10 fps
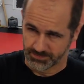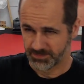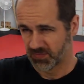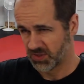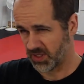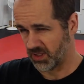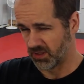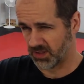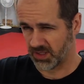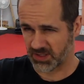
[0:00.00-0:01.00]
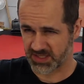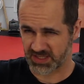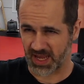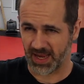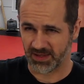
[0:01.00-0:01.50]
Little
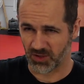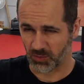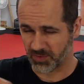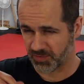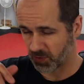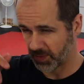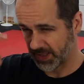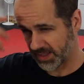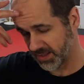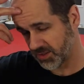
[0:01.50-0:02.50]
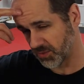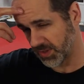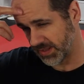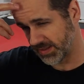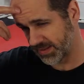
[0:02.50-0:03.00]
side note before we get into it.